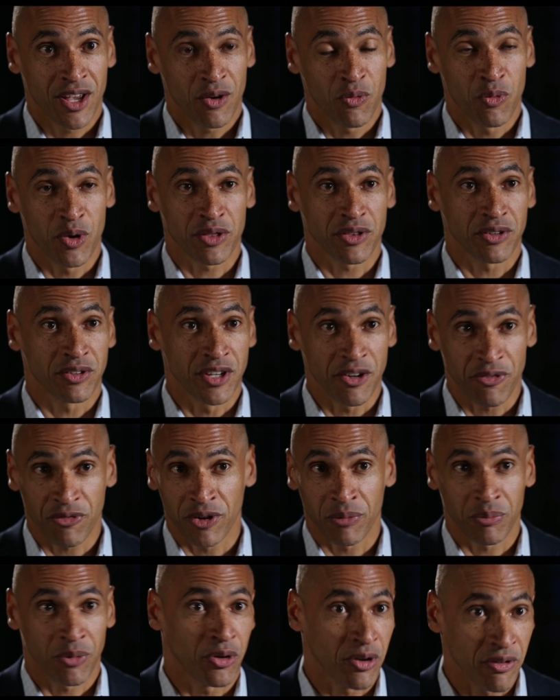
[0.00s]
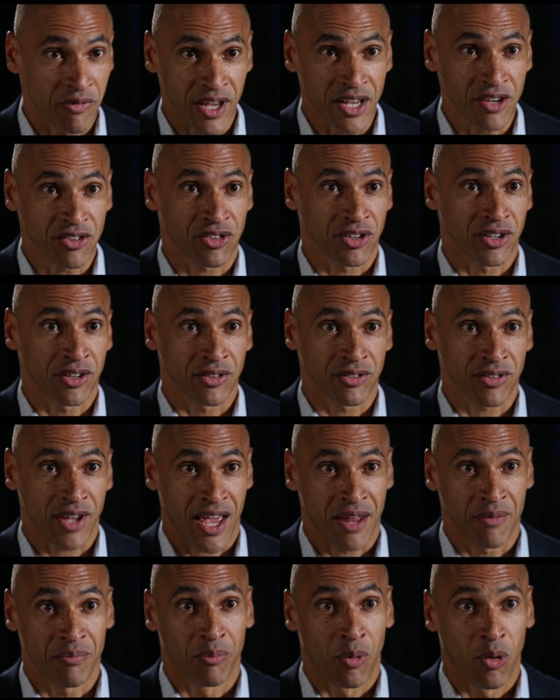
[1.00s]
with different motivations
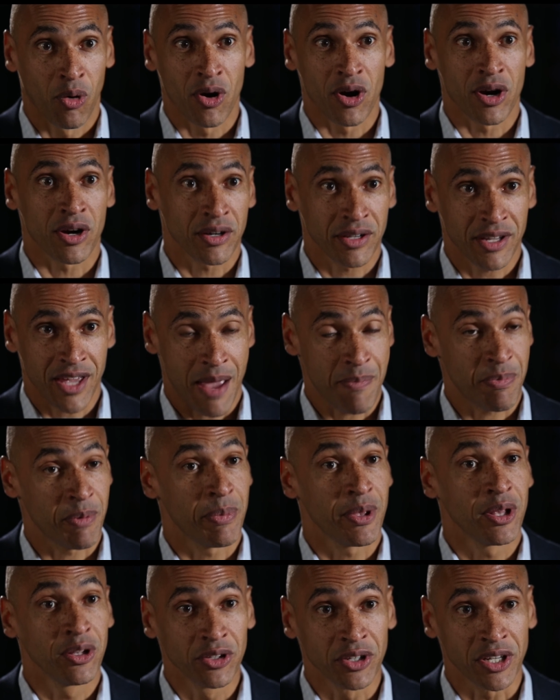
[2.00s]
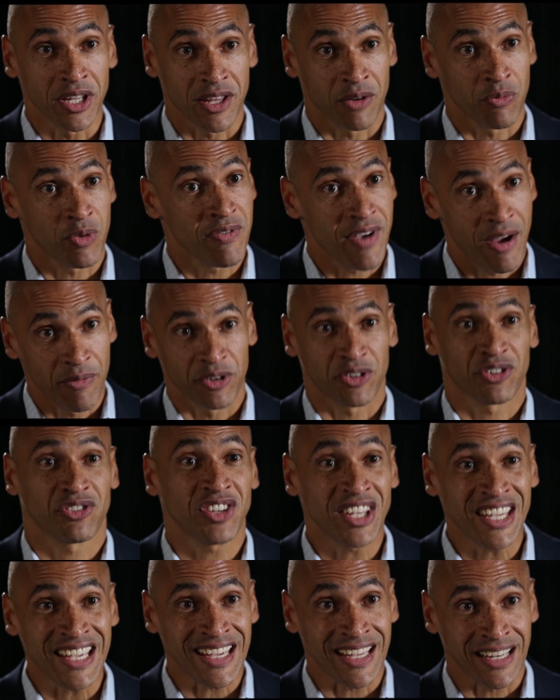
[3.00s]
and more capability than we've ever
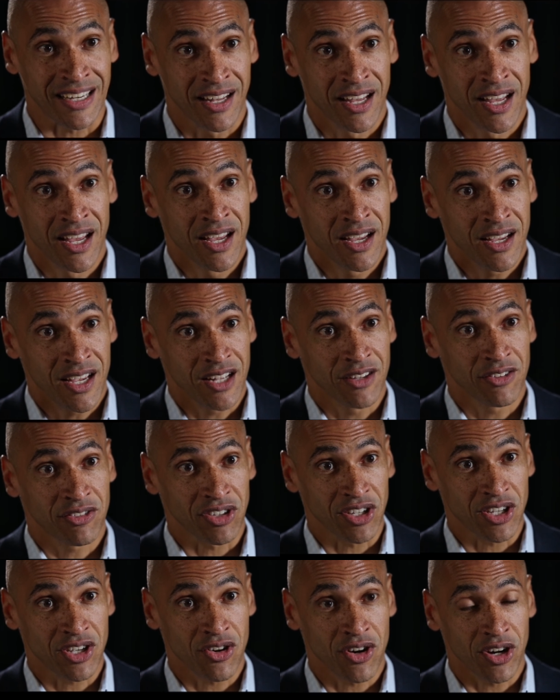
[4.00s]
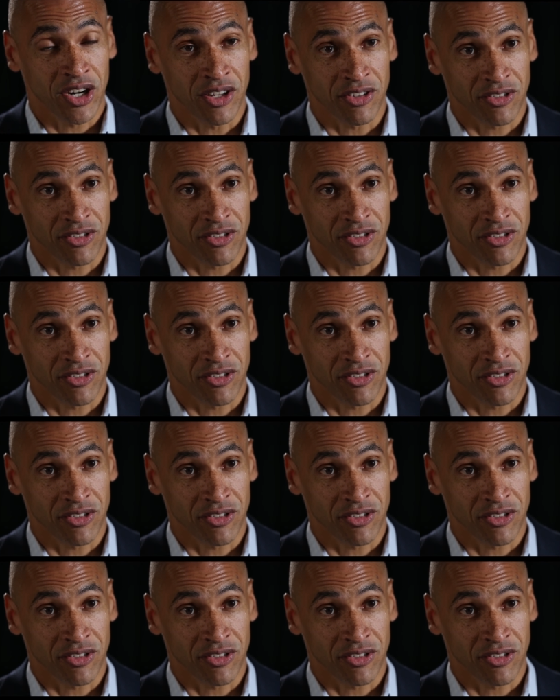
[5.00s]
seen in security.